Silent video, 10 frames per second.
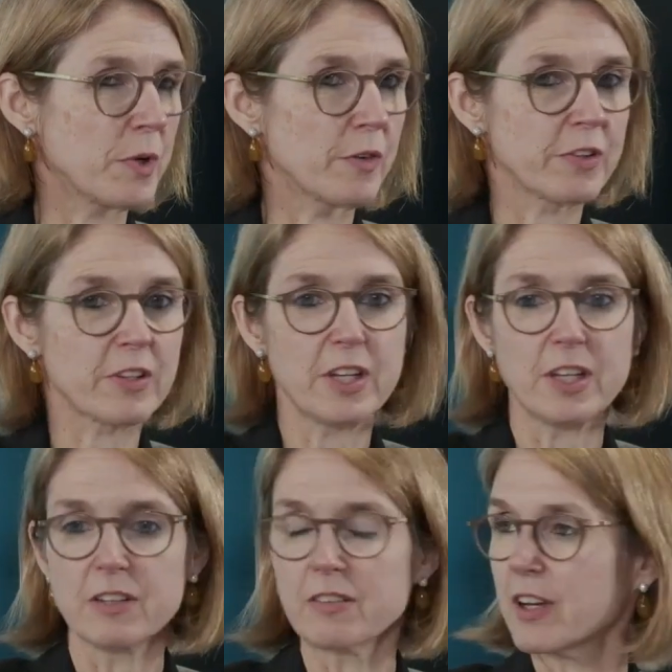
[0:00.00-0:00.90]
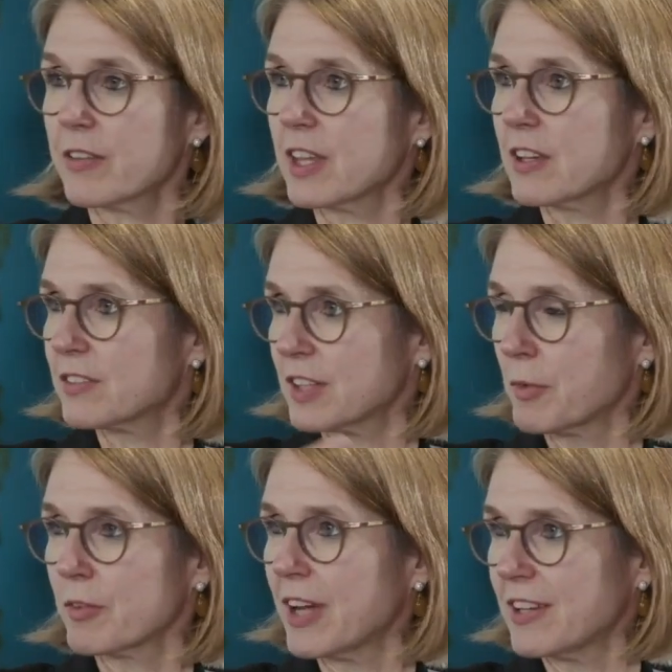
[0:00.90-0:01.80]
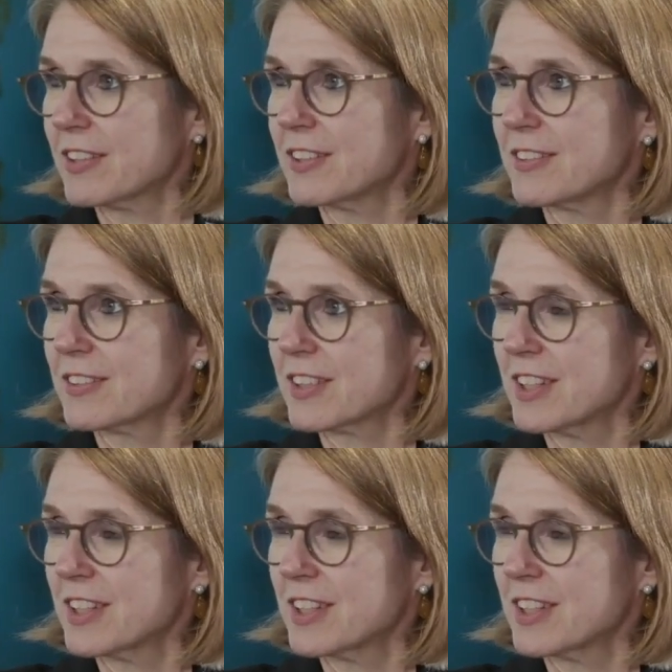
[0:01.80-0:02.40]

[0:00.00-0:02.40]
perfectly, I think, summarizes